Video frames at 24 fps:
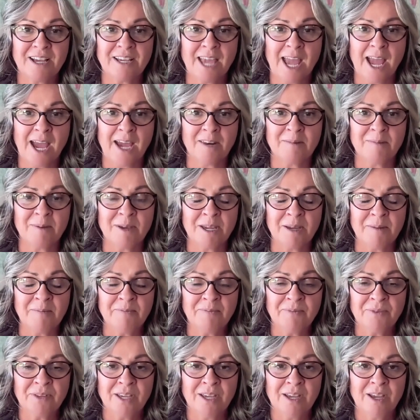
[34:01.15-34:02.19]

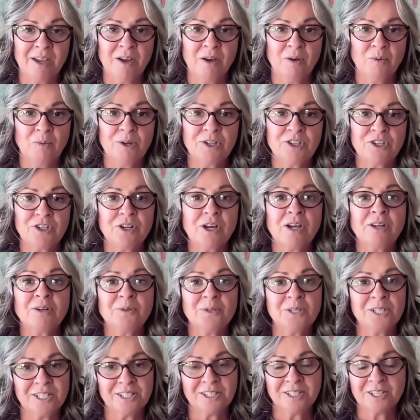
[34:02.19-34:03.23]
Academy, which not
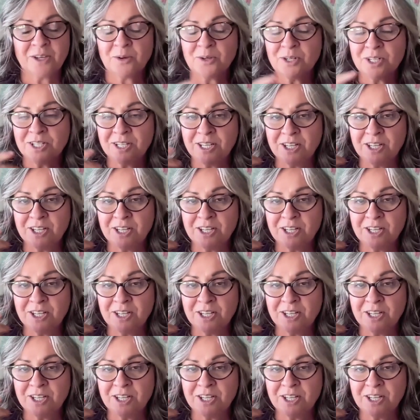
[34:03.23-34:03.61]
only is going to